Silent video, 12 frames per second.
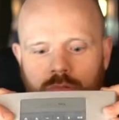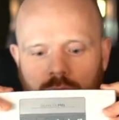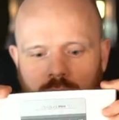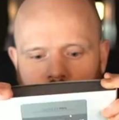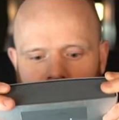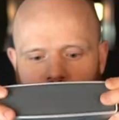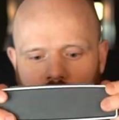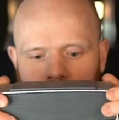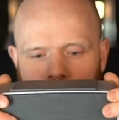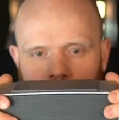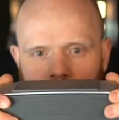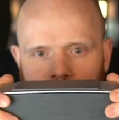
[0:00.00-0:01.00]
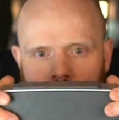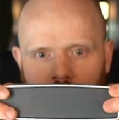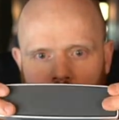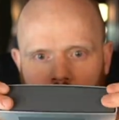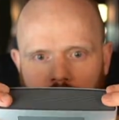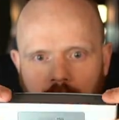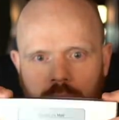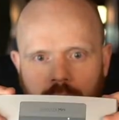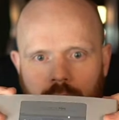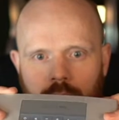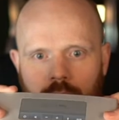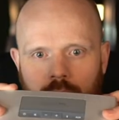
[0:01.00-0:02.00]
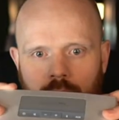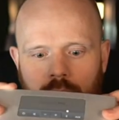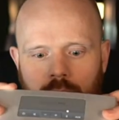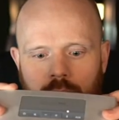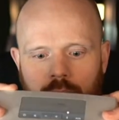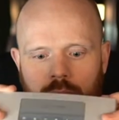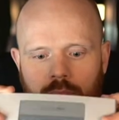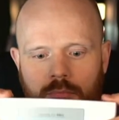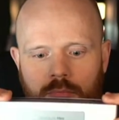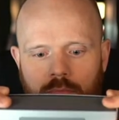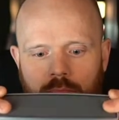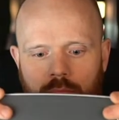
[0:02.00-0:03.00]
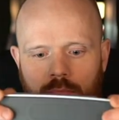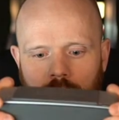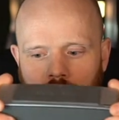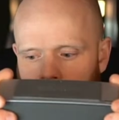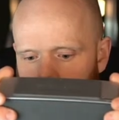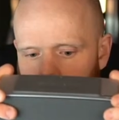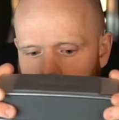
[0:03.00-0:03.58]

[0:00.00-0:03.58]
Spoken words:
(no one is talking)